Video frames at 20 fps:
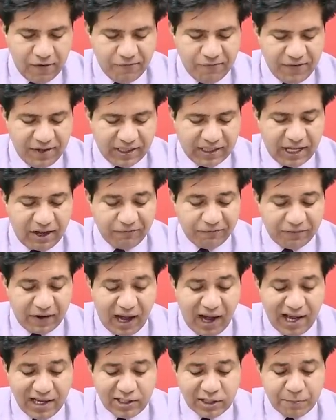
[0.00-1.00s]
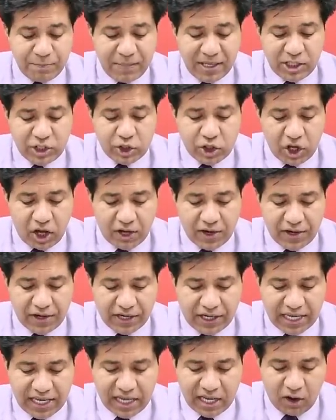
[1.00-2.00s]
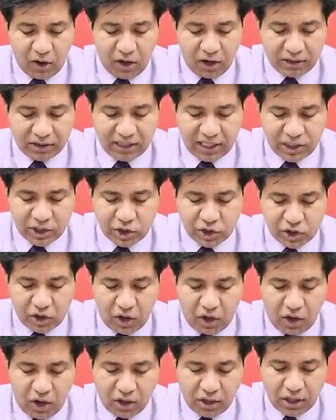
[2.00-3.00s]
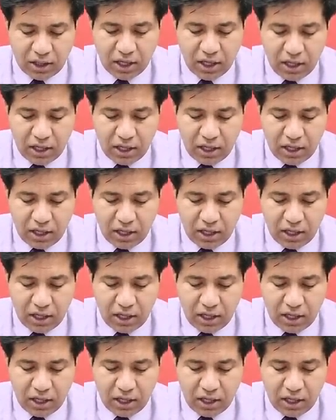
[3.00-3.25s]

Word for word: with the vast majority on the chalk